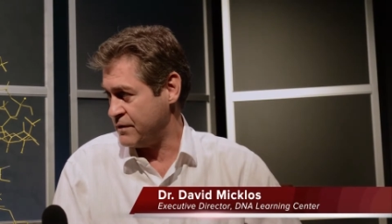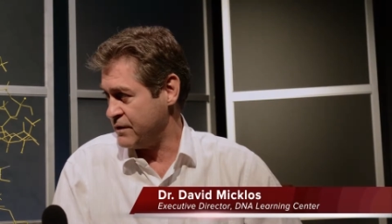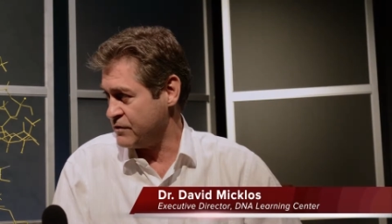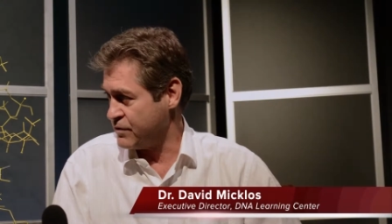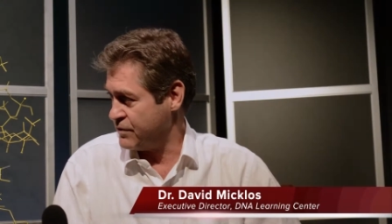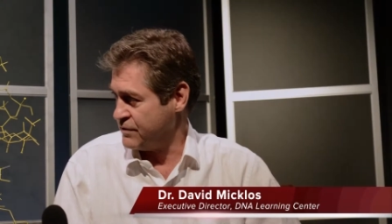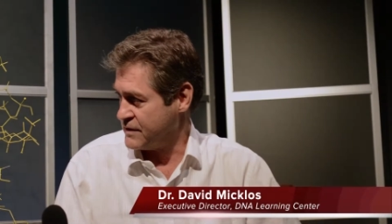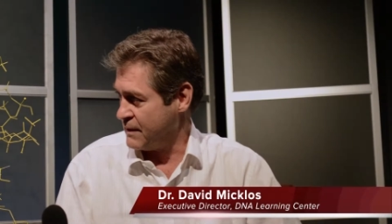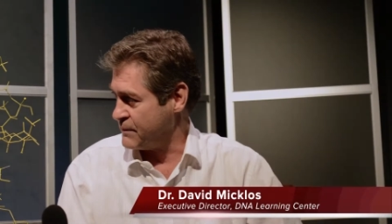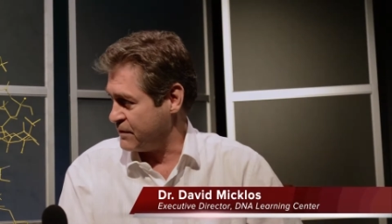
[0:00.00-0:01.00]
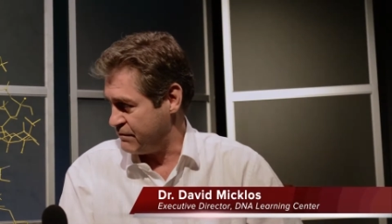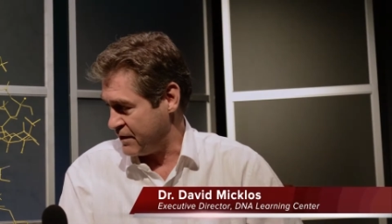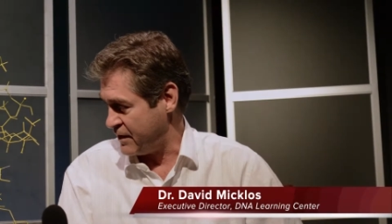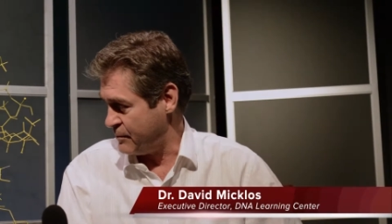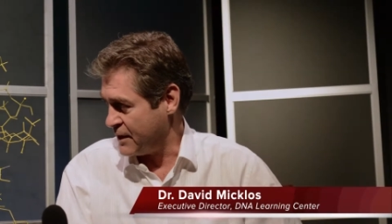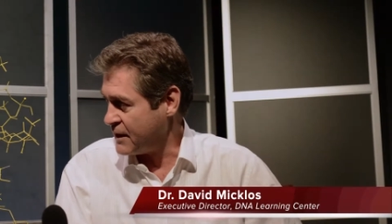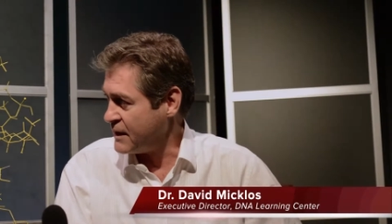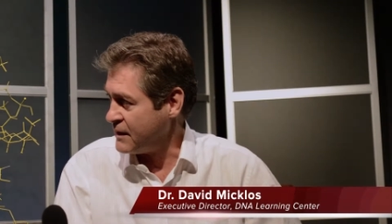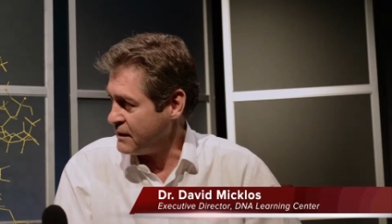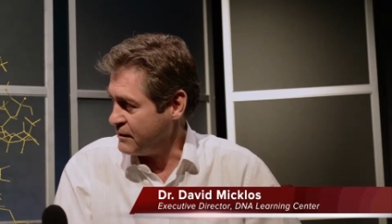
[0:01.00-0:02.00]
introduce them to
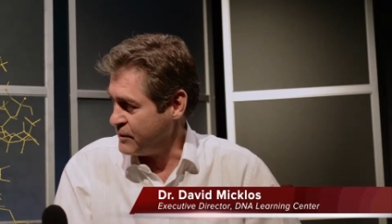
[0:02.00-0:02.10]
variability